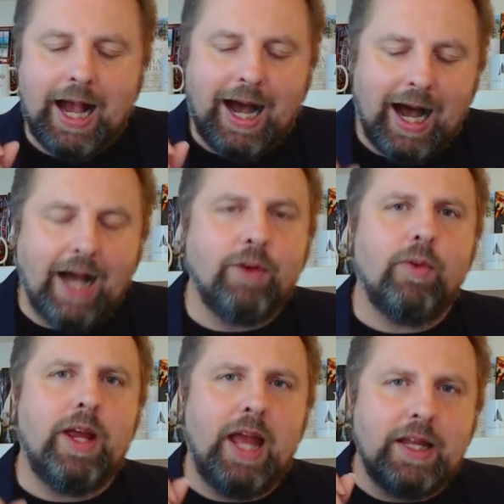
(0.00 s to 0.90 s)

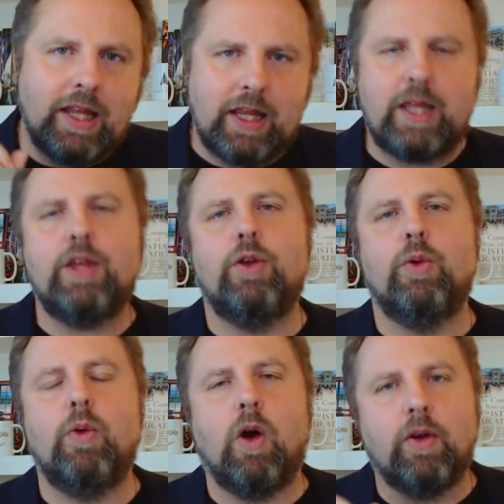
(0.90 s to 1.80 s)
Hungary and the
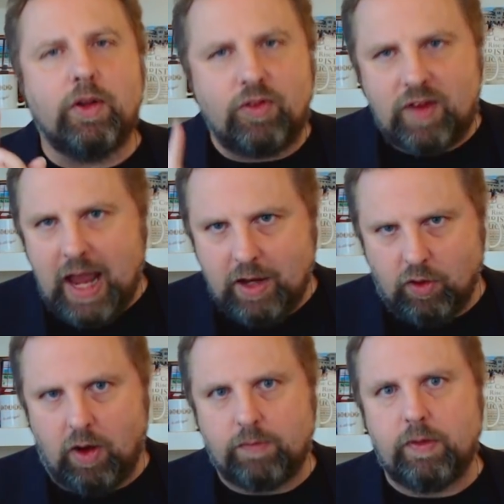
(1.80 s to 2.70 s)
EU are in a
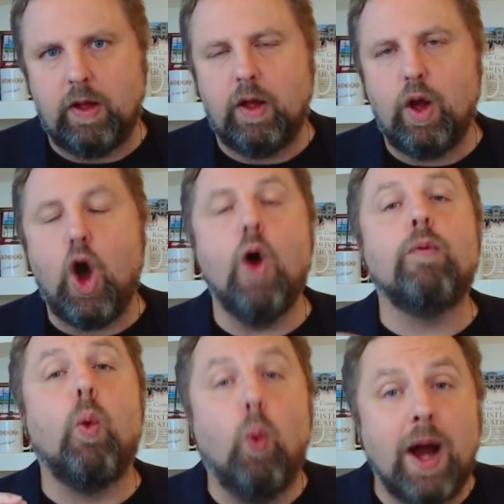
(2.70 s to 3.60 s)
standoff
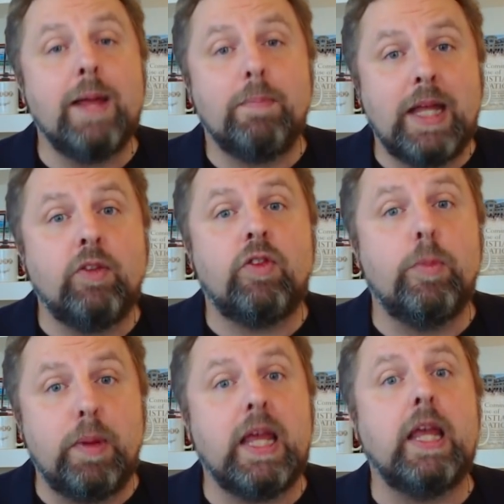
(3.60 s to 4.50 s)
over what it means to
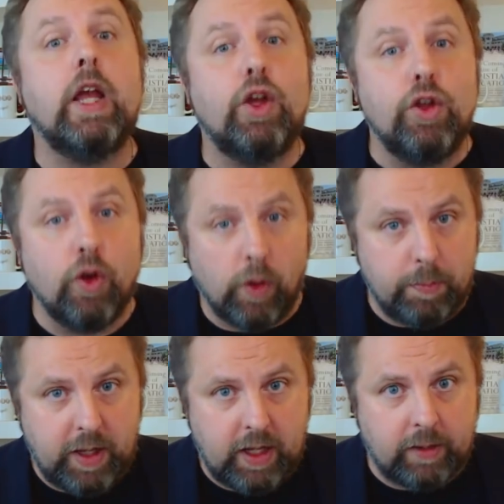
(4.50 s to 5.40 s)
be
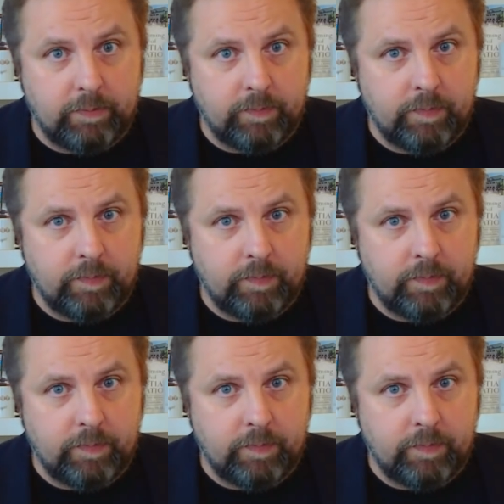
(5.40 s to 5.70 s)
European.